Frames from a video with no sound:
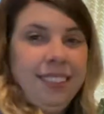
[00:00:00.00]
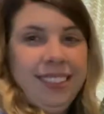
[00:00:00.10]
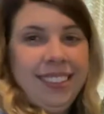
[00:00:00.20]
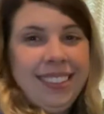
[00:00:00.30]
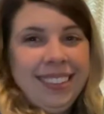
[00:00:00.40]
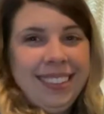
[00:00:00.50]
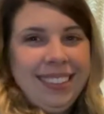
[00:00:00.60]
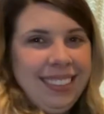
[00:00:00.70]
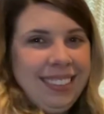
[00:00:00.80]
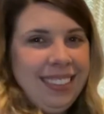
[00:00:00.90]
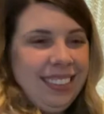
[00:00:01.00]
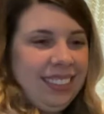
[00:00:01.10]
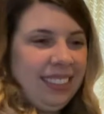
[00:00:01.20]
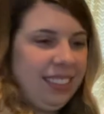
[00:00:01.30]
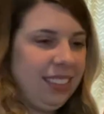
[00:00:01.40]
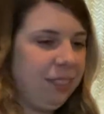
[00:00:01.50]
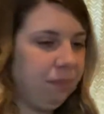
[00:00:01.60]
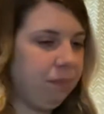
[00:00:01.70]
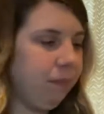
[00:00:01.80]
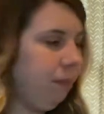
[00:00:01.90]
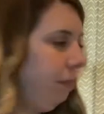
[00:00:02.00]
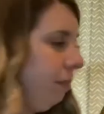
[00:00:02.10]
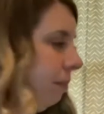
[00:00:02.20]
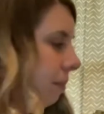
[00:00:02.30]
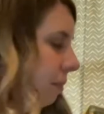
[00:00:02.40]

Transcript: Nothing is said.